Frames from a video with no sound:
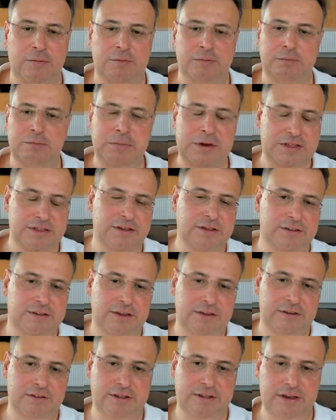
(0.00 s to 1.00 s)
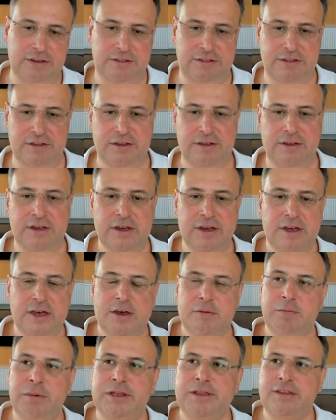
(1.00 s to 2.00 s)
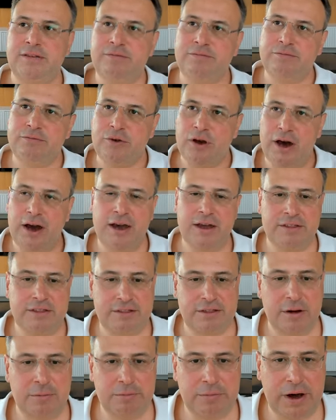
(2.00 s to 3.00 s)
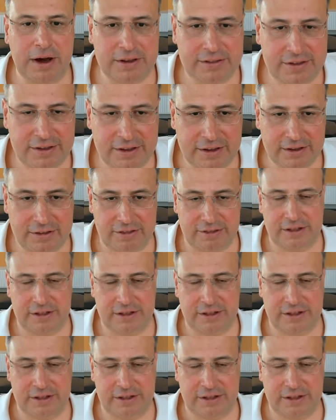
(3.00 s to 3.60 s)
missing things they see. But I had some ideas.